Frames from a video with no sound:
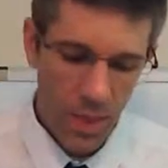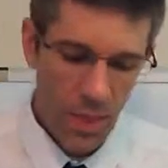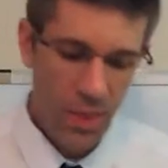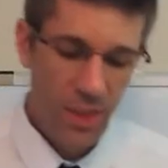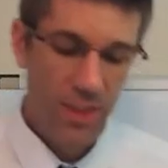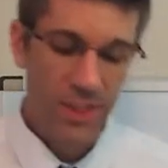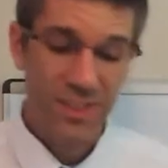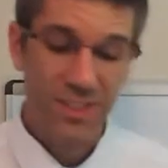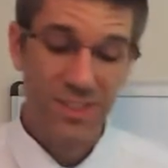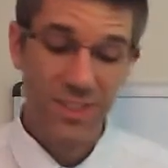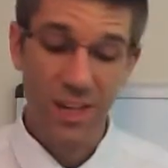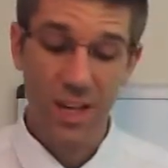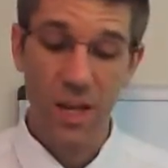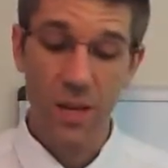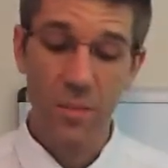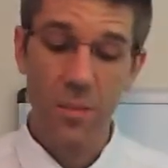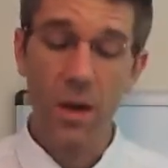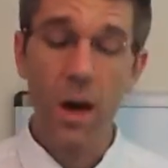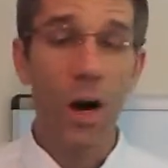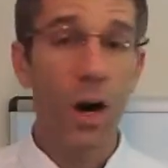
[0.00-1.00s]
The
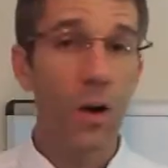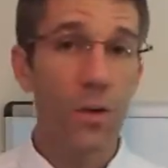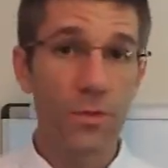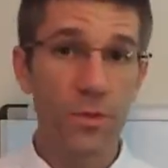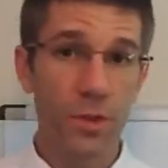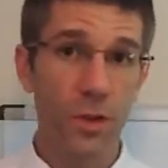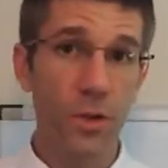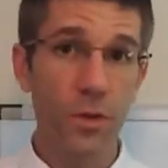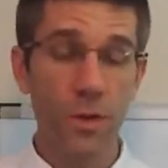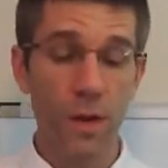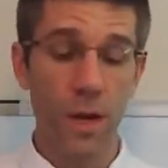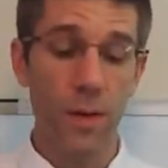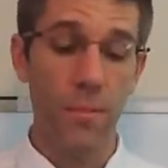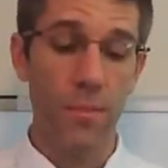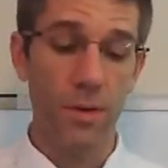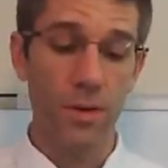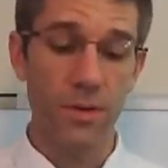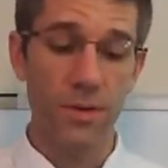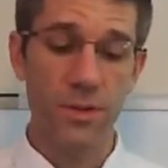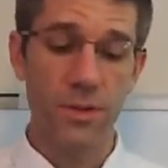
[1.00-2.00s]
sum of 2
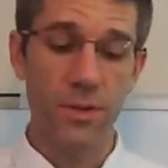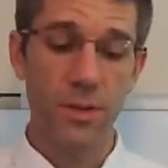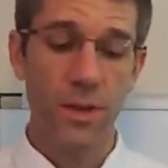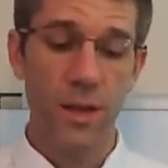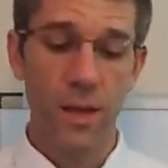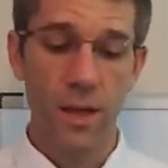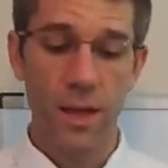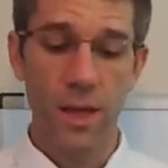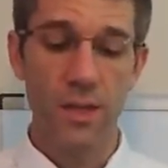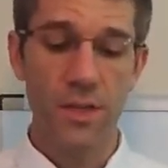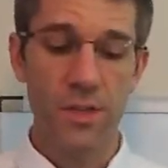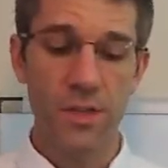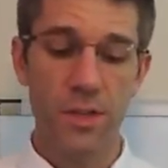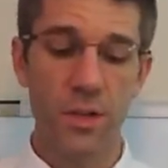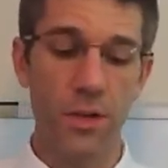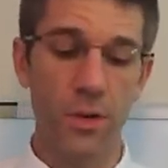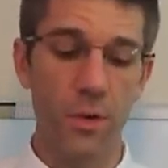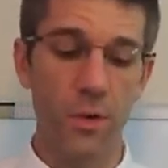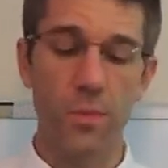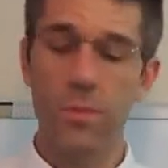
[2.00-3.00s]
numbers is
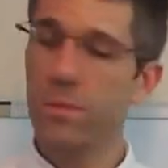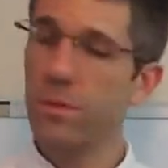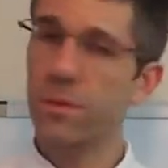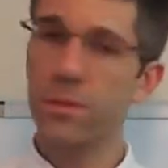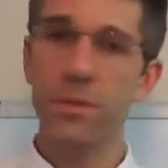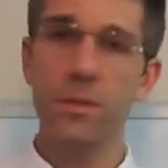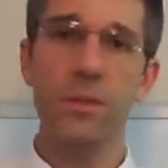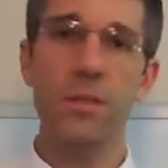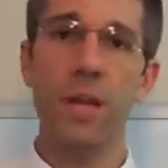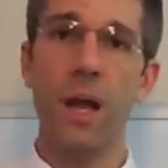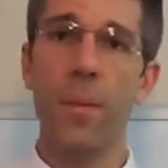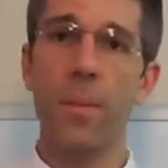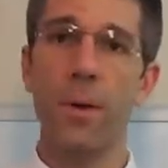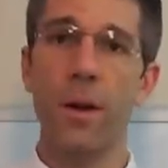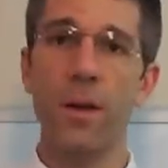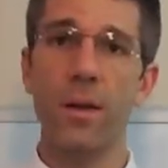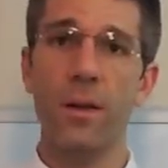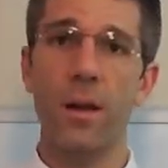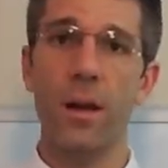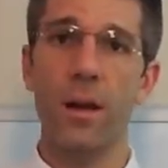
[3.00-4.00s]
2. Let's just stop
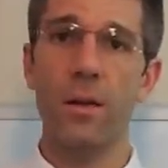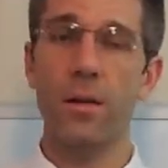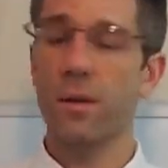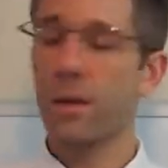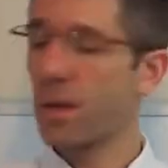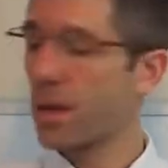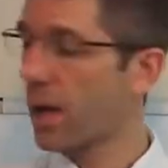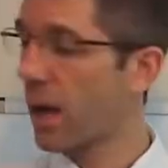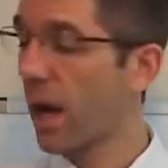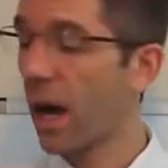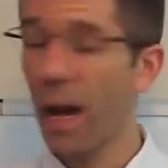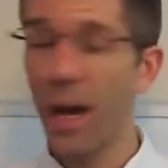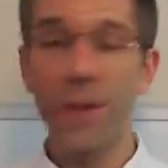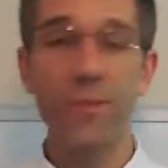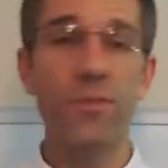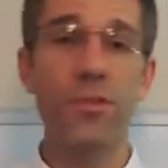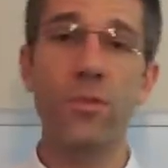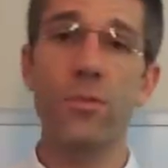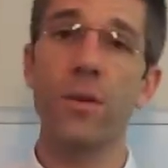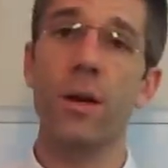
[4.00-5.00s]
right there. I
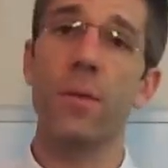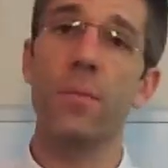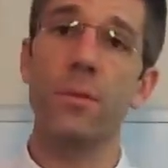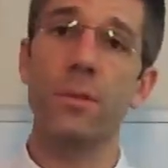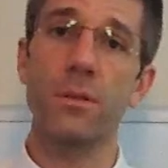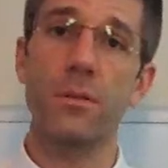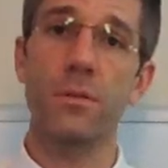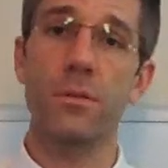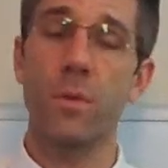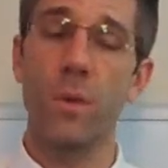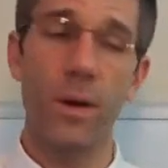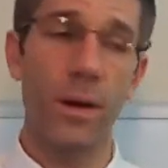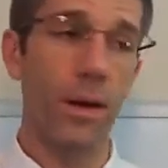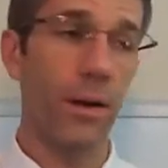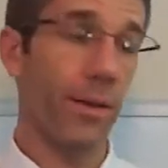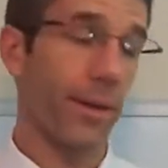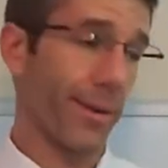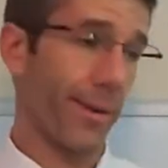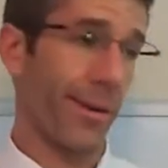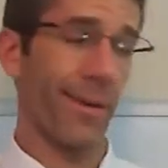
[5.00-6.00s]
have 2 numbers. What
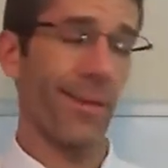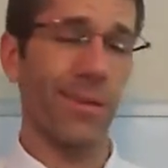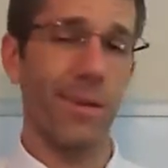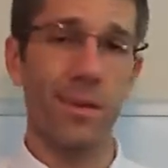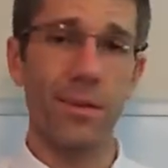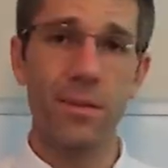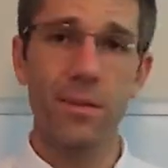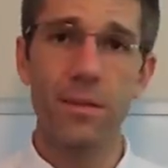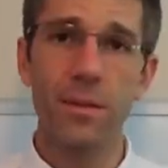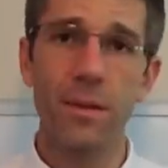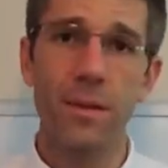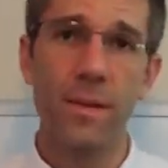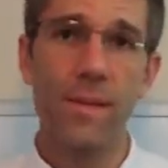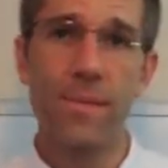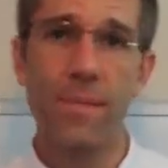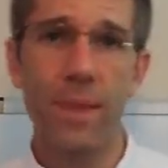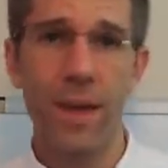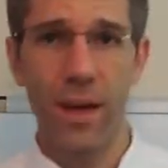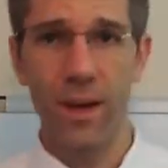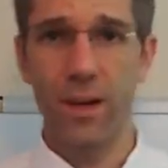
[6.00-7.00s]
are they? I don't know.
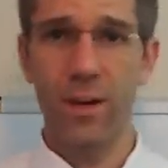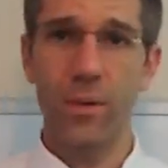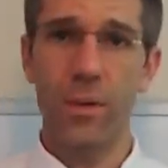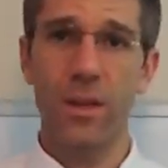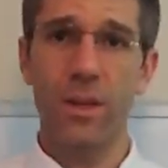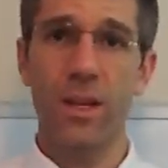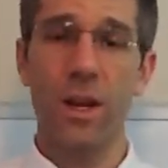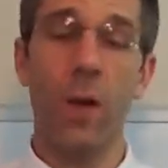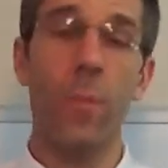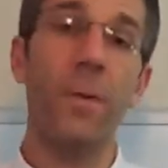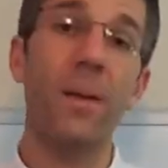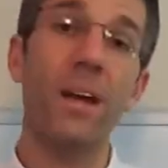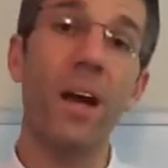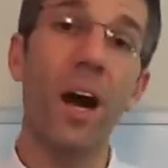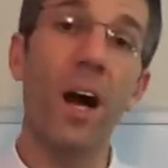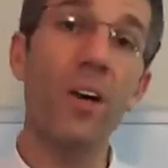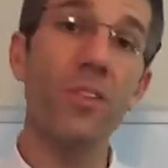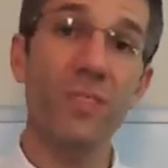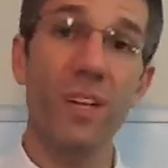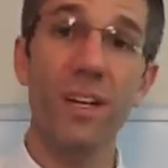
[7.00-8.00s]
I don't know what they are.
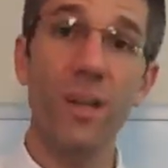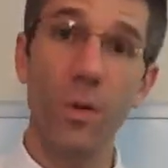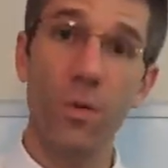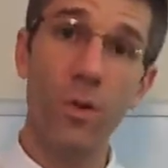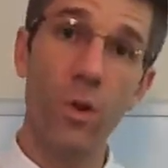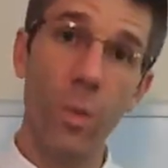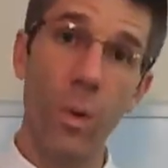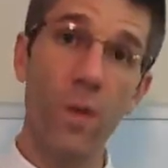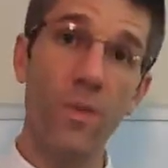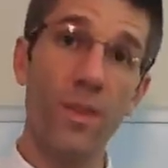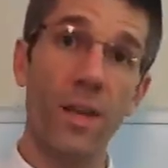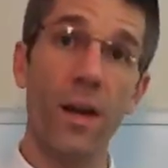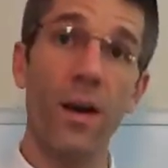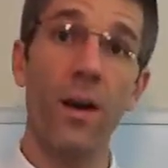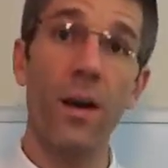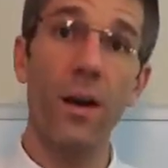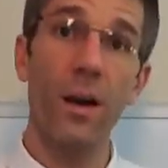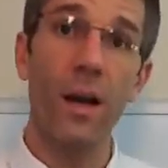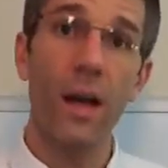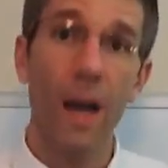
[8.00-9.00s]
Because I don't know what they
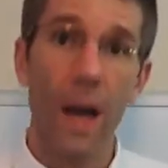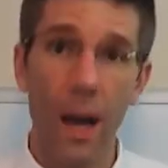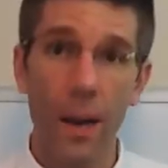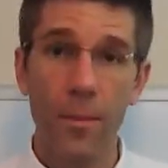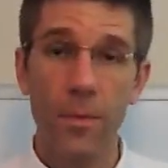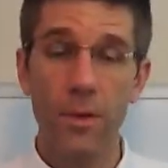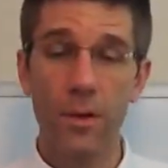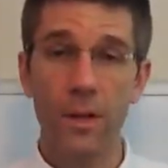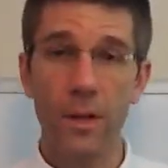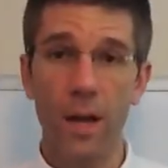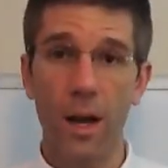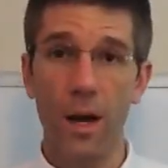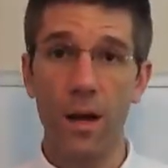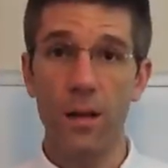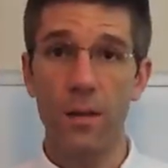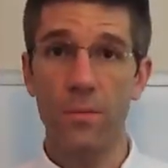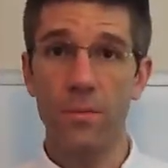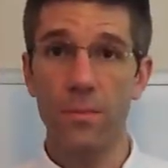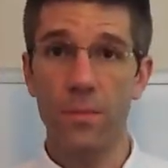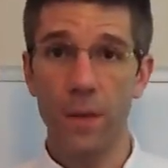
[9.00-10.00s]
are, I'm going to
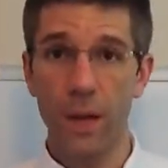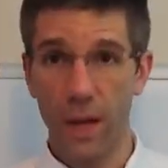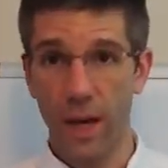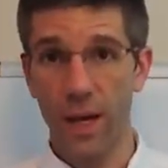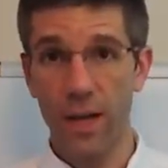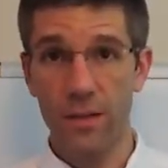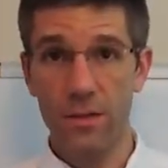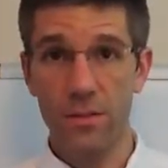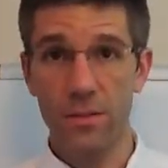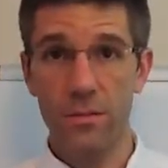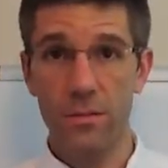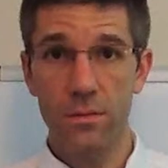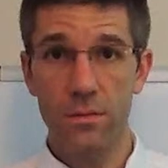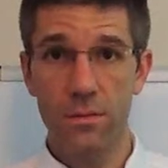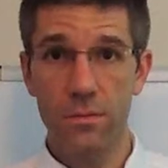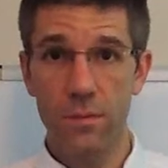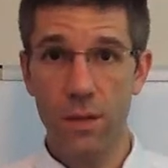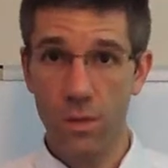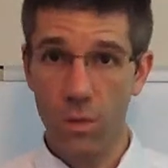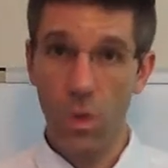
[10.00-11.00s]
call them X
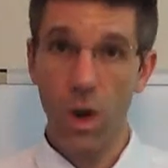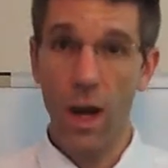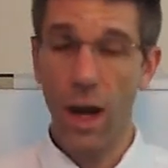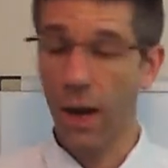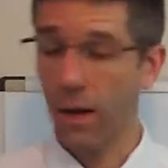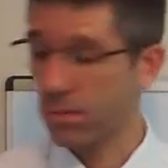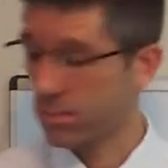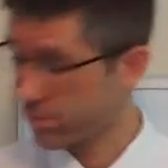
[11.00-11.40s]
and Y.